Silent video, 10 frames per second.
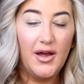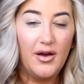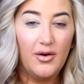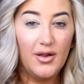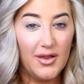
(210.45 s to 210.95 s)

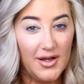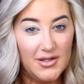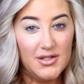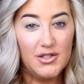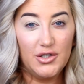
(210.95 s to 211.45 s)
Now
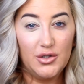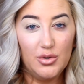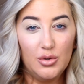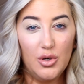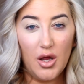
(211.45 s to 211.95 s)
let's
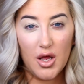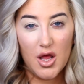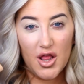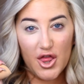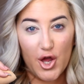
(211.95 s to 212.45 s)
do
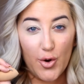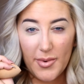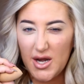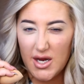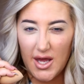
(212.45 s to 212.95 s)
the
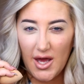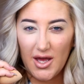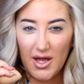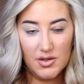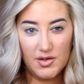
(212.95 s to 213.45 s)
Urban
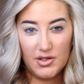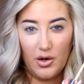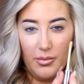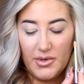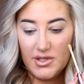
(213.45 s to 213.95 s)
Decay.
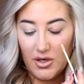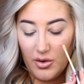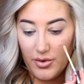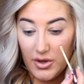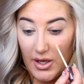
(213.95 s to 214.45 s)
So I'm going to start
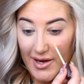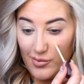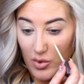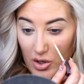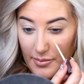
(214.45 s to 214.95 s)
out with Light
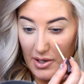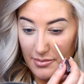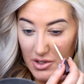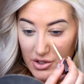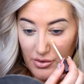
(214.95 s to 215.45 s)
Warm and
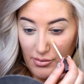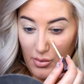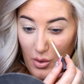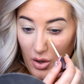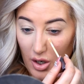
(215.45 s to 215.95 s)
I'm going to do
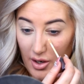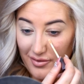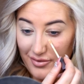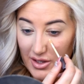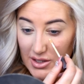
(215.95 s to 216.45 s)
more
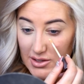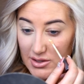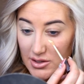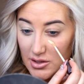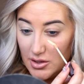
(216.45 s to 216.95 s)
of
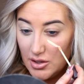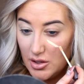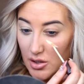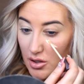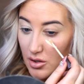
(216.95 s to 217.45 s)
this
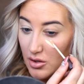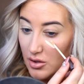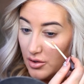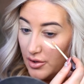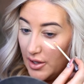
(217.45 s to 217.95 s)

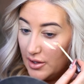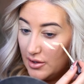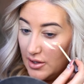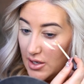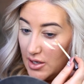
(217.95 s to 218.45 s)

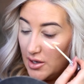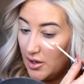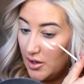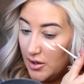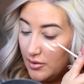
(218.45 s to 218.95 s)
then the
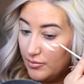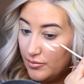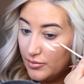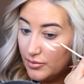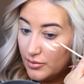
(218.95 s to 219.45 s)
uh,
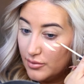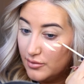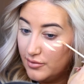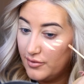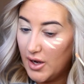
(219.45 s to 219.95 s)

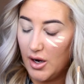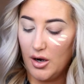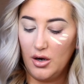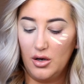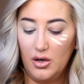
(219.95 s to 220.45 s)

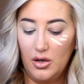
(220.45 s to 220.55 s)
fair.